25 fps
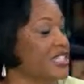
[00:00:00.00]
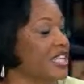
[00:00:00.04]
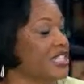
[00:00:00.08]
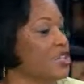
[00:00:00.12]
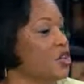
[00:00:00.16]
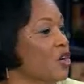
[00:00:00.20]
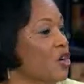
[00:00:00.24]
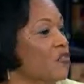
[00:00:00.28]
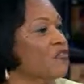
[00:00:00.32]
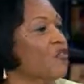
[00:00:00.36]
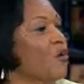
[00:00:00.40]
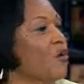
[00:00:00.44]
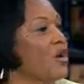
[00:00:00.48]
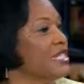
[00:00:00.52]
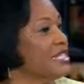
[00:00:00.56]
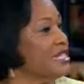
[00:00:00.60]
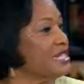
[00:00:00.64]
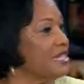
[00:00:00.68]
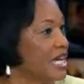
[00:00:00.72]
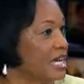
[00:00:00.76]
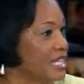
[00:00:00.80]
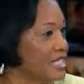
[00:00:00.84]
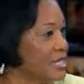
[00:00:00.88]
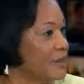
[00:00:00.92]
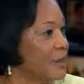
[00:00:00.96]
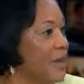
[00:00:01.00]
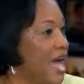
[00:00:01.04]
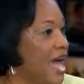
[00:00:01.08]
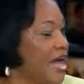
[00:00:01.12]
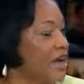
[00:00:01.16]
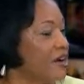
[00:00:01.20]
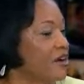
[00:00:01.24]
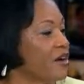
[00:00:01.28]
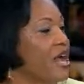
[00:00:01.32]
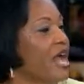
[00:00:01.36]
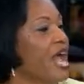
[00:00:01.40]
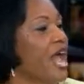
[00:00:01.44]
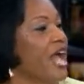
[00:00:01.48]
that your voice does
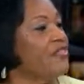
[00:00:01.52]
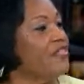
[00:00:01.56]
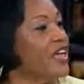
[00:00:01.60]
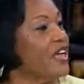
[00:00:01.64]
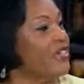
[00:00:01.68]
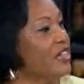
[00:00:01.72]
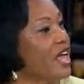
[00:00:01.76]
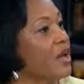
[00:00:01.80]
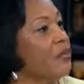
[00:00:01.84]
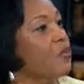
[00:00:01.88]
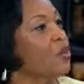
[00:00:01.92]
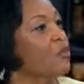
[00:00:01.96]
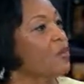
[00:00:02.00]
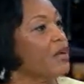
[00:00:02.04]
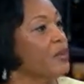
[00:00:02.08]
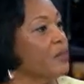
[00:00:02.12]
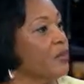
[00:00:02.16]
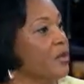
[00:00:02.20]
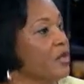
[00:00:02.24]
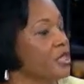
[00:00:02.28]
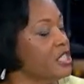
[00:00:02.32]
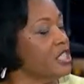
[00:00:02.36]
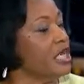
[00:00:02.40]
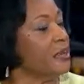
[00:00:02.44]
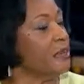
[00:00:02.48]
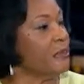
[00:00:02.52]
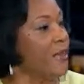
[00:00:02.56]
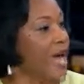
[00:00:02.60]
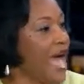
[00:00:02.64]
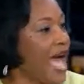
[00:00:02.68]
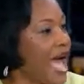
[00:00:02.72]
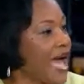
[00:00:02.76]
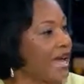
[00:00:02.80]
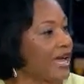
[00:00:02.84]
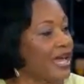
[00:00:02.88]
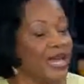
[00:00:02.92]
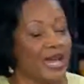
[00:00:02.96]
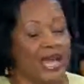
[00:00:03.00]
matter, and that they will be pushing
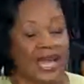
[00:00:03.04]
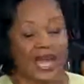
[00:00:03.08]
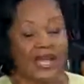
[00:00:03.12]
back.